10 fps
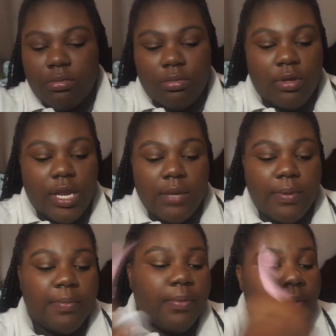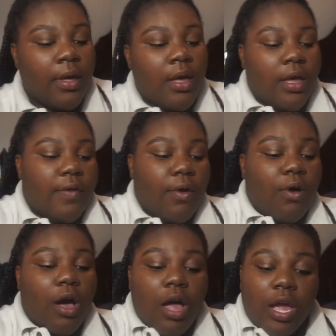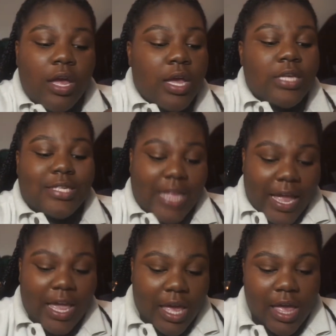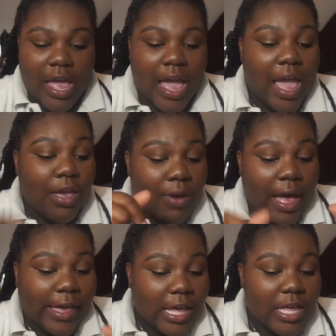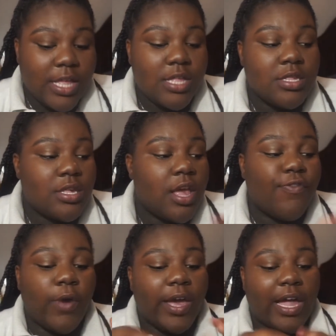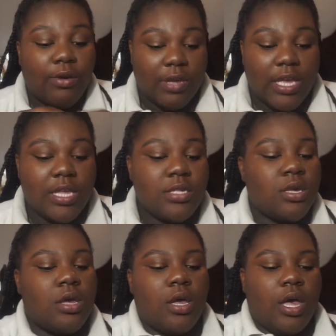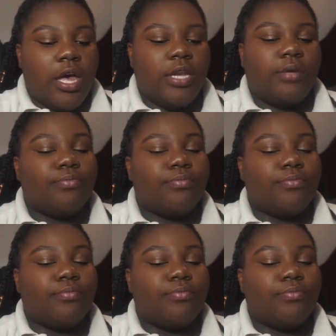If you people, your car stink and you got kids, if you ain't got no kids, honey,